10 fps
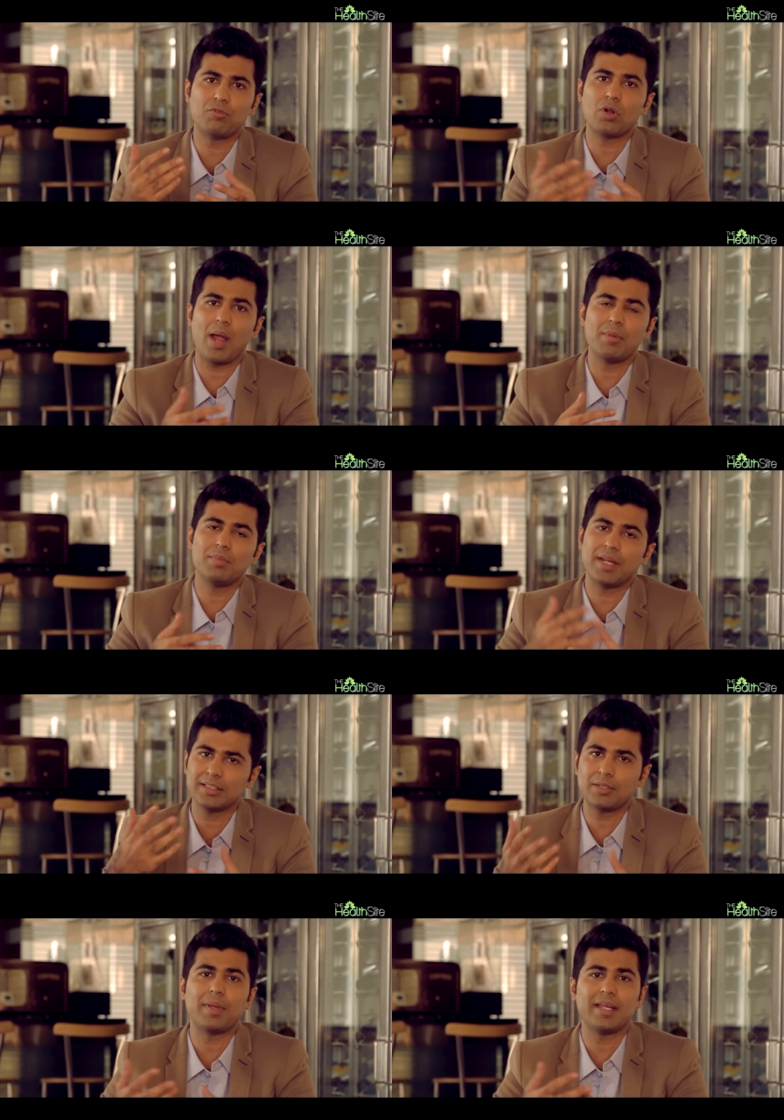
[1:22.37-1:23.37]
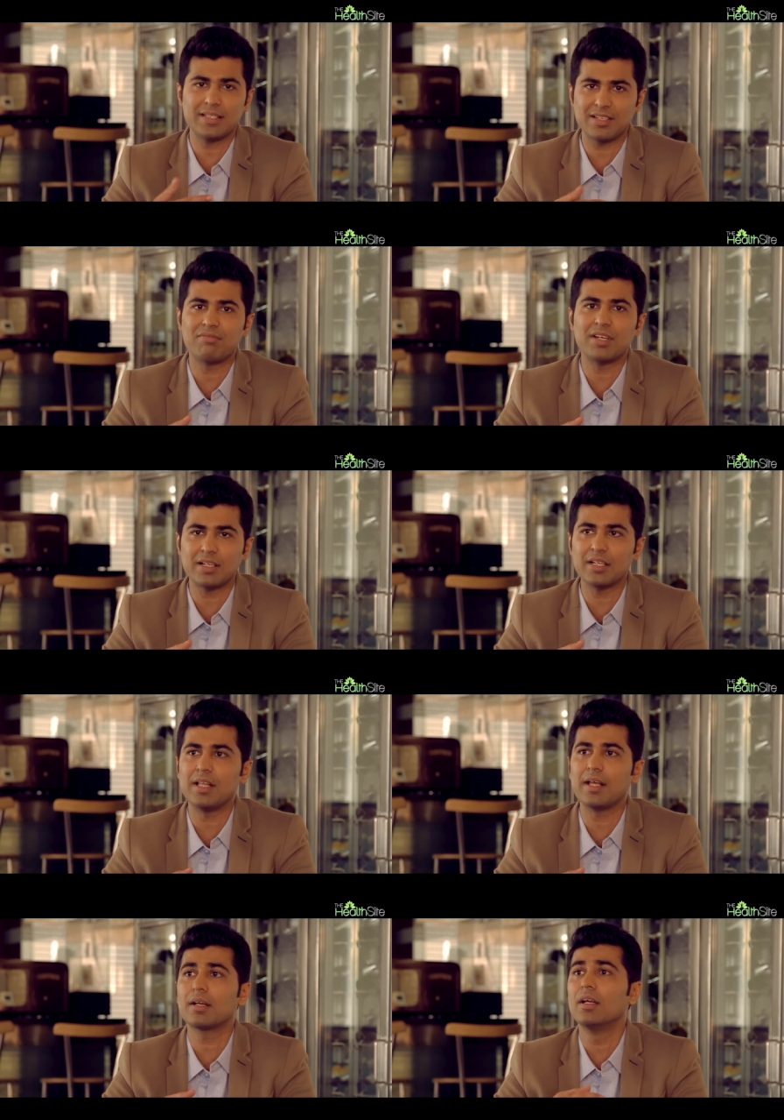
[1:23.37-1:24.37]
Before hymen breaks, the pain is definitely
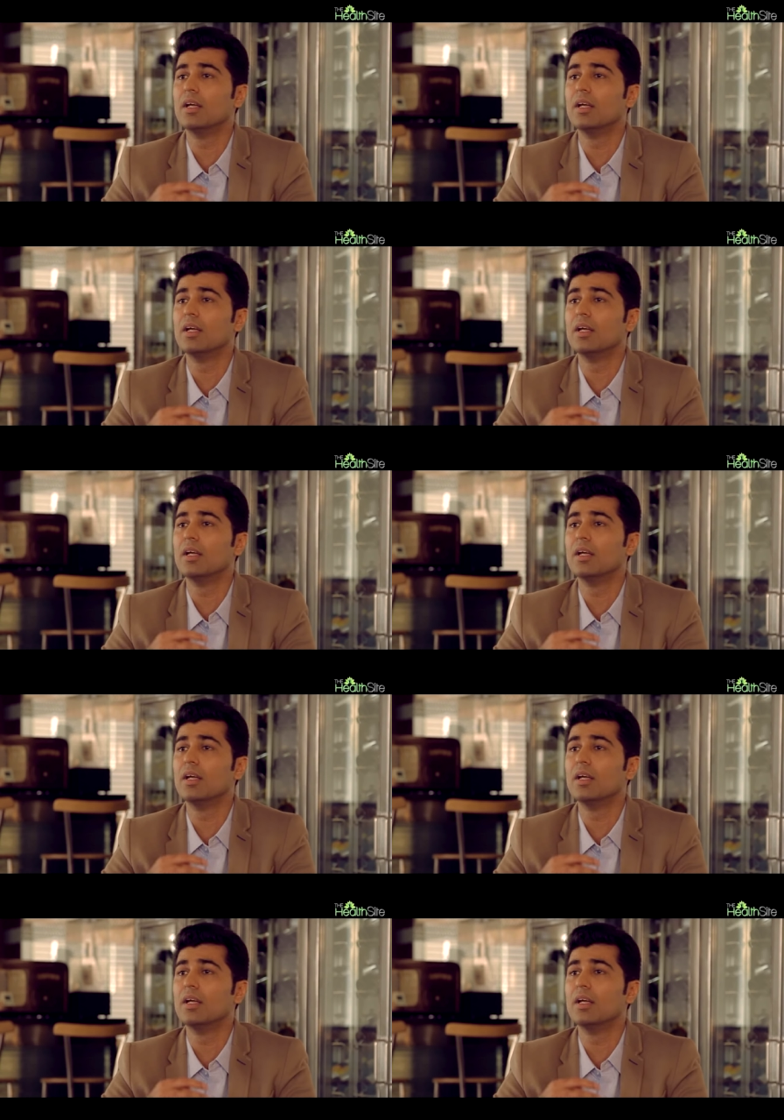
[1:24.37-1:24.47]
there.